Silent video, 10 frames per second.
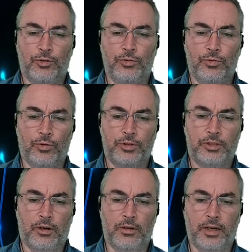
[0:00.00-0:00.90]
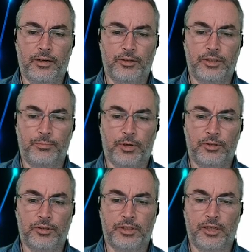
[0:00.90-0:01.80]
crew or Starliner's
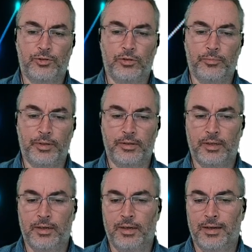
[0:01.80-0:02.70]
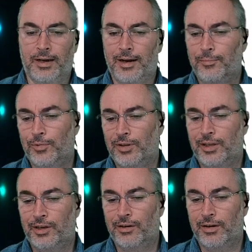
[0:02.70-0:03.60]
departure schedule, but I'm really
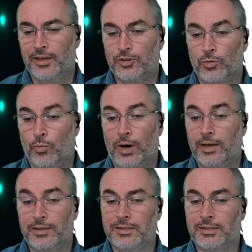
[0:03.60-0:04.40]
curious why it